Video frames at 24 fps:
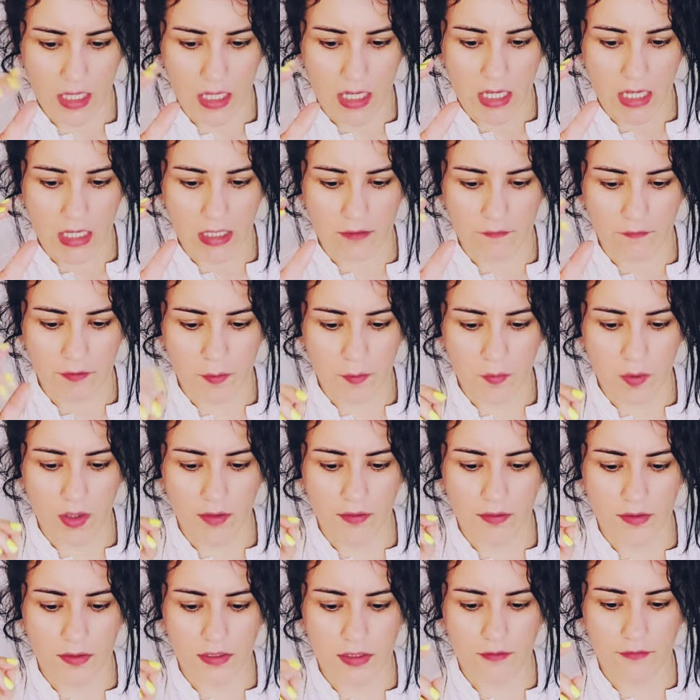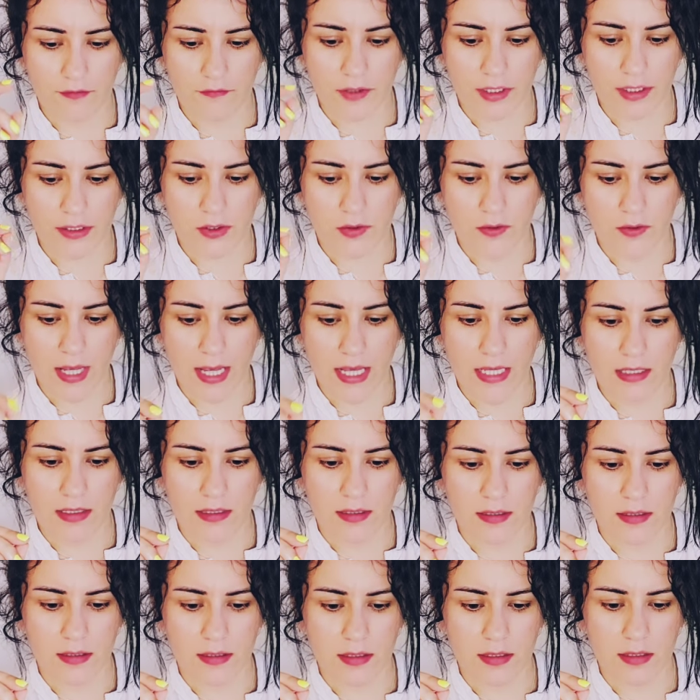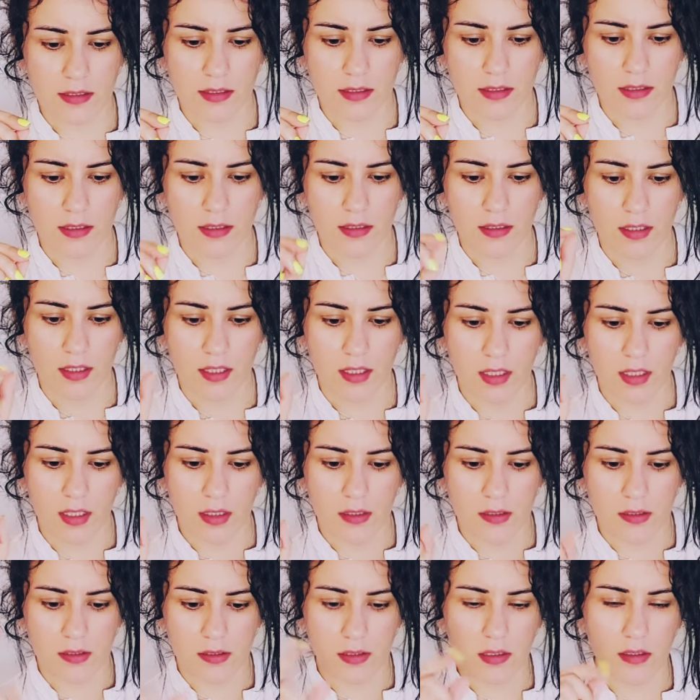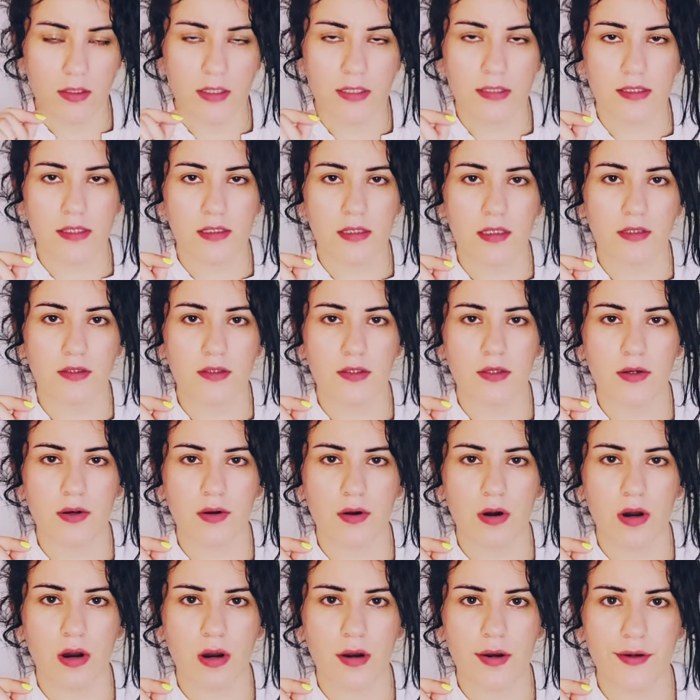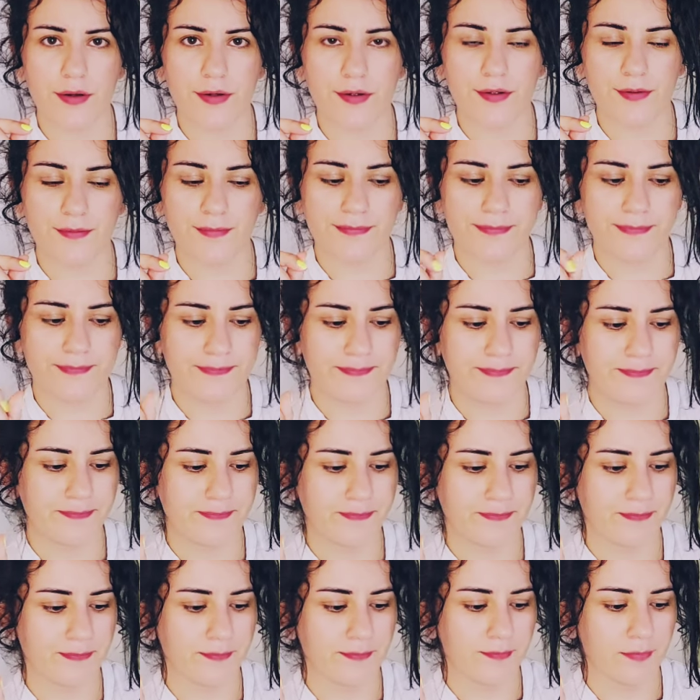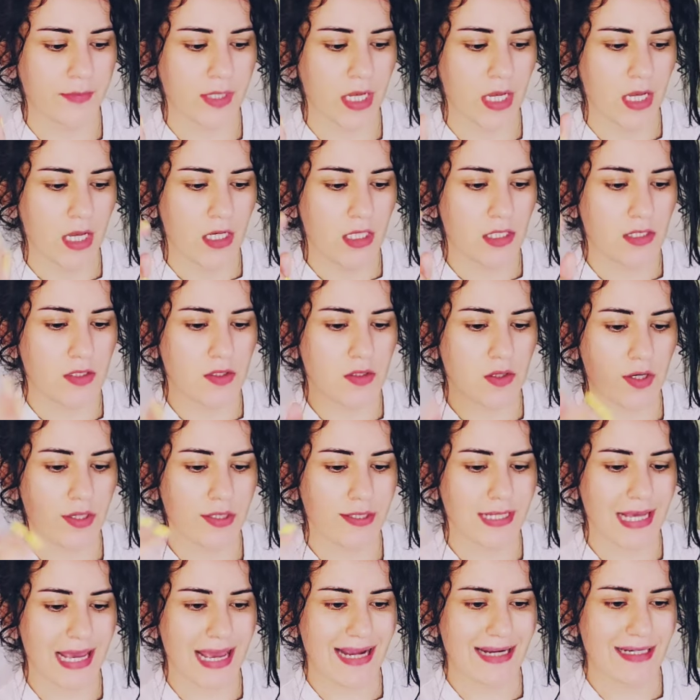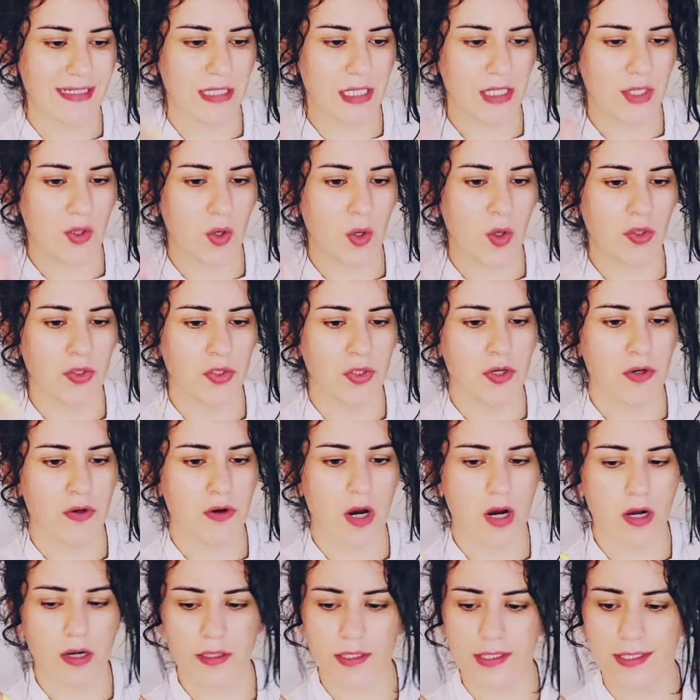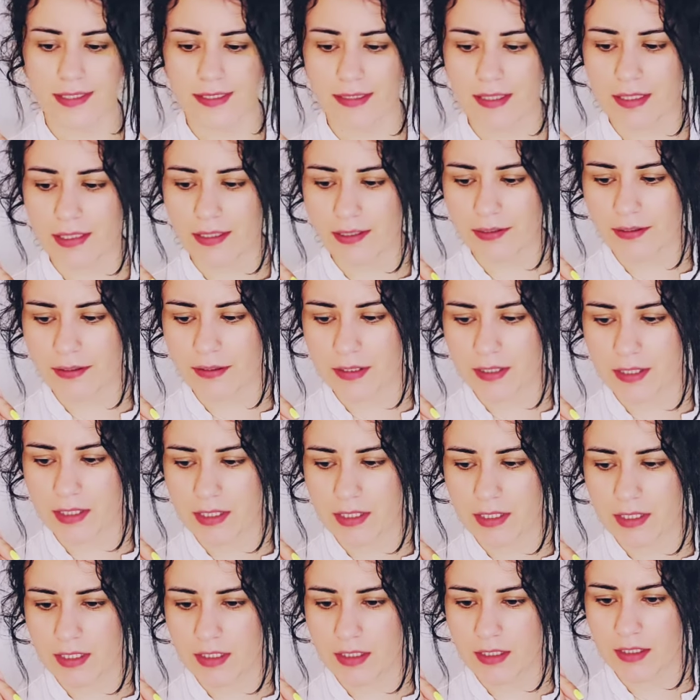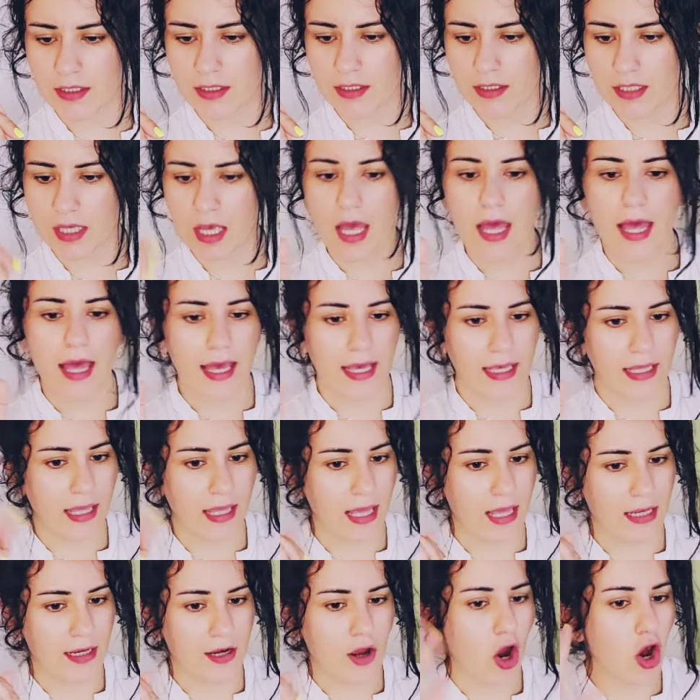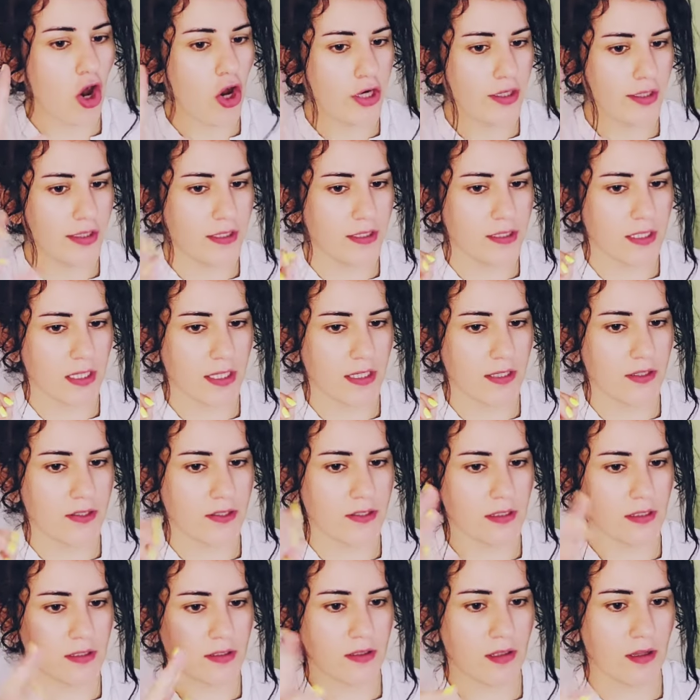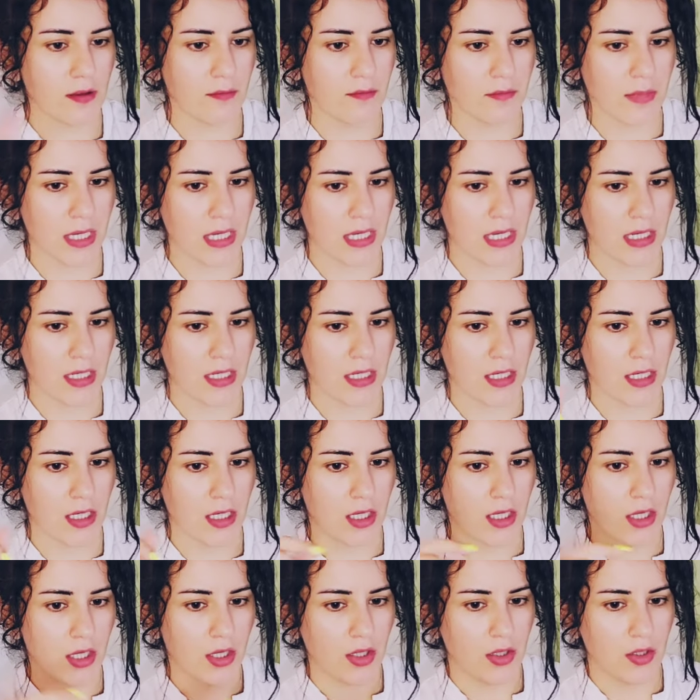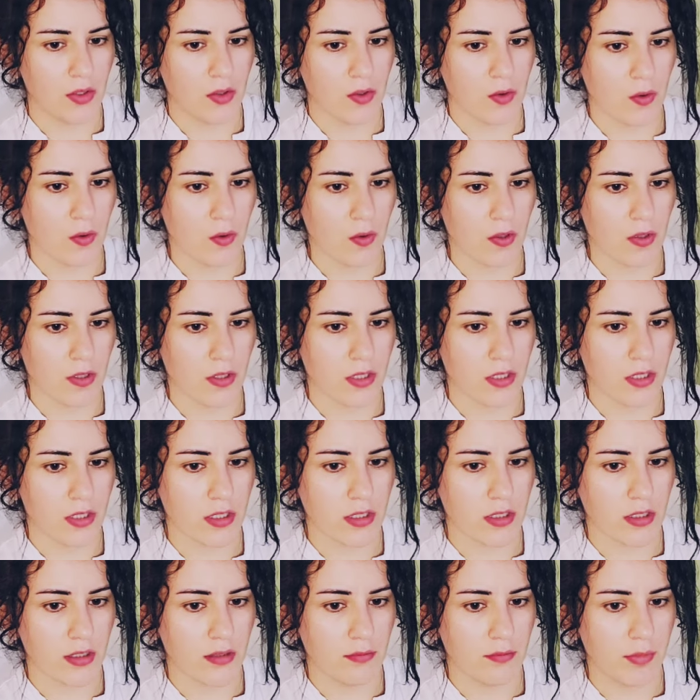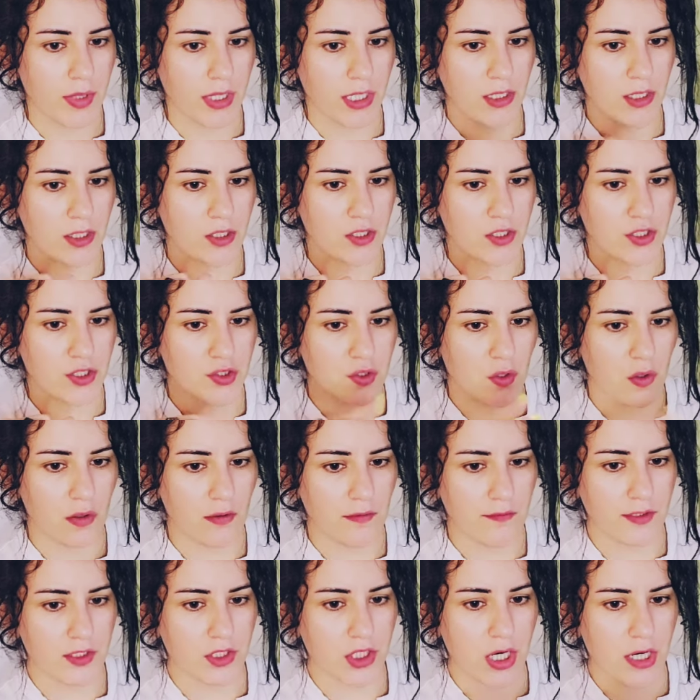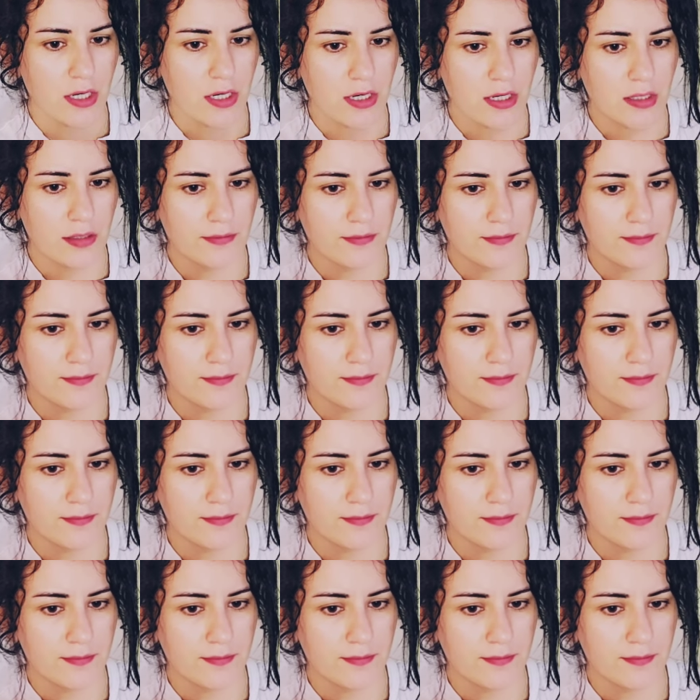And if you want the suffering to end, start listening to your heart. Start acting on your heart desires. Again, heart desires does not mean your penis or vagina.